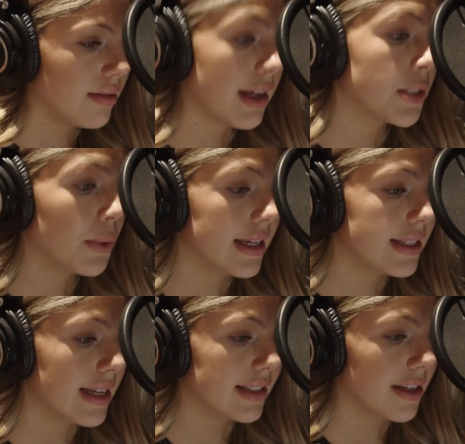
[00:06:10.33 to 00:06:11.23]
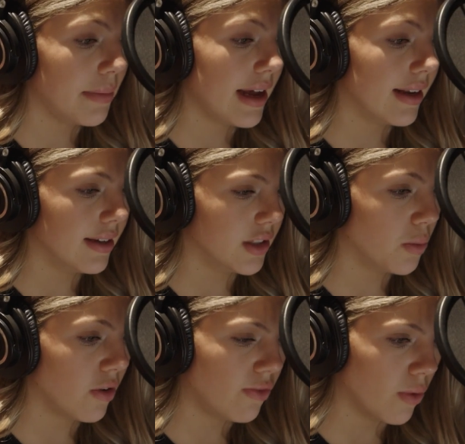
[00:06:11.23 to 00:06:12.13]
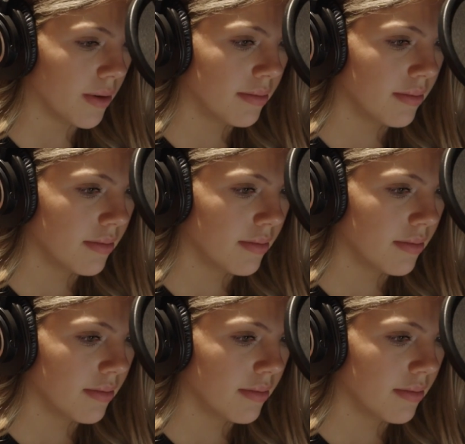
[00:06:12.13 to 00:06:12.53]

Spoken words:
That's when I sensed a man in his wolf form.